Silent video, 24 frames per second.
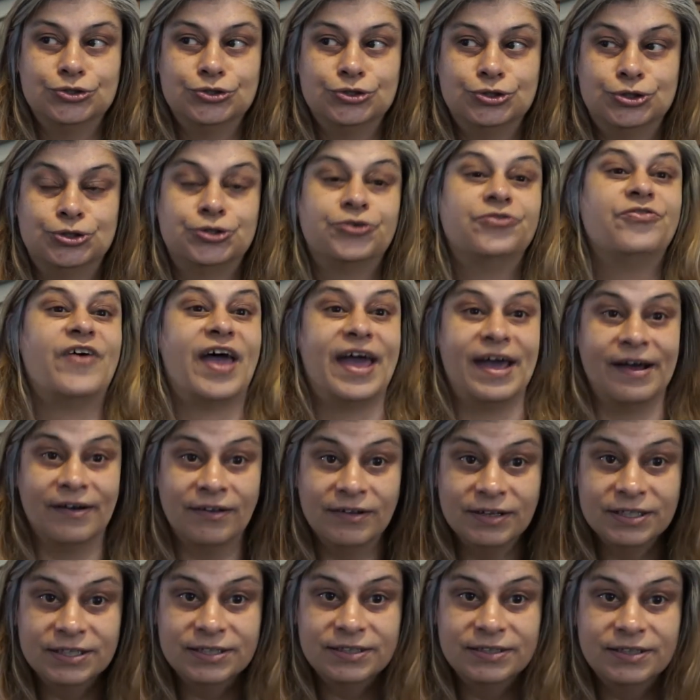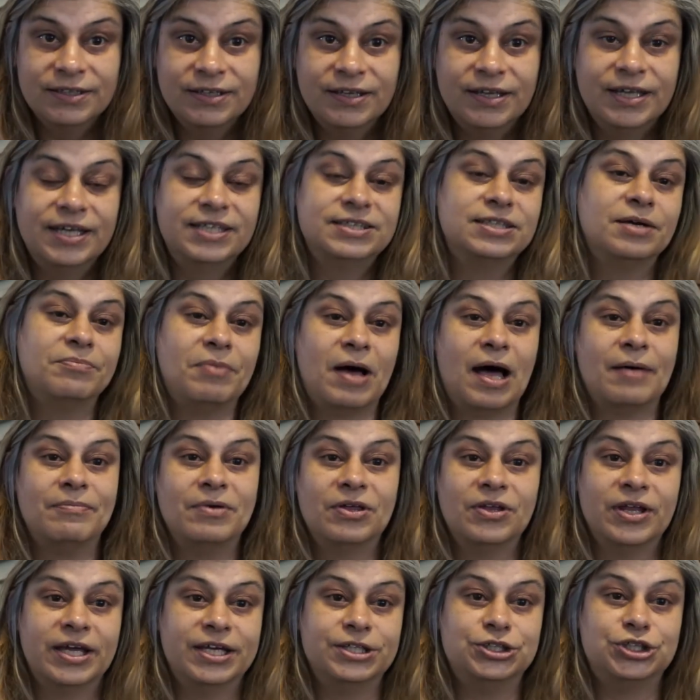surveilled is a
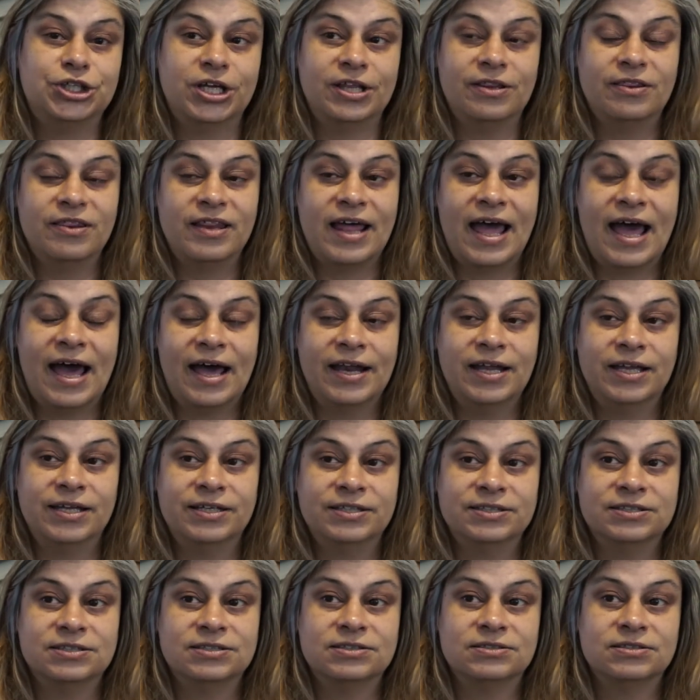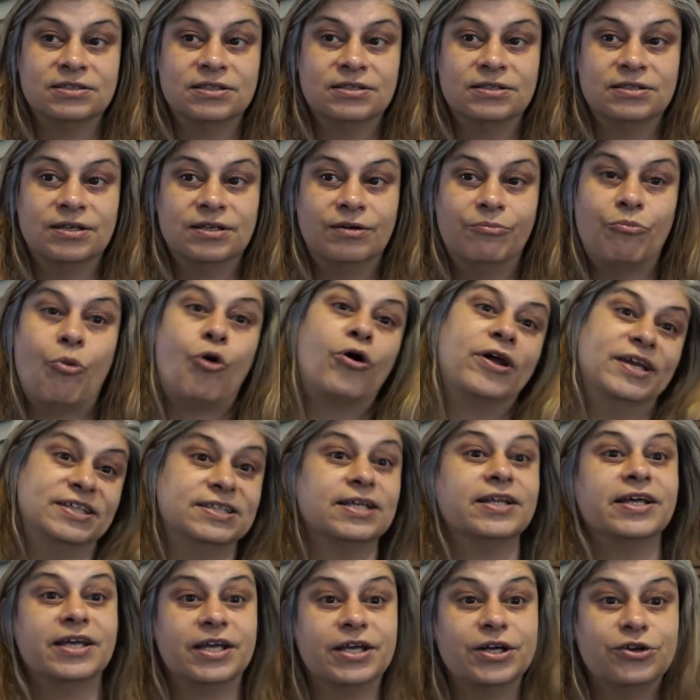population that is more
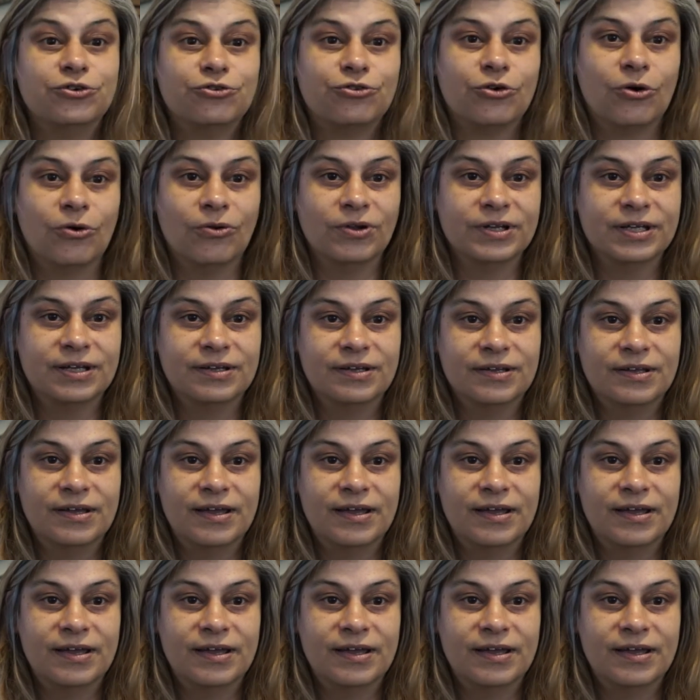easily controlled.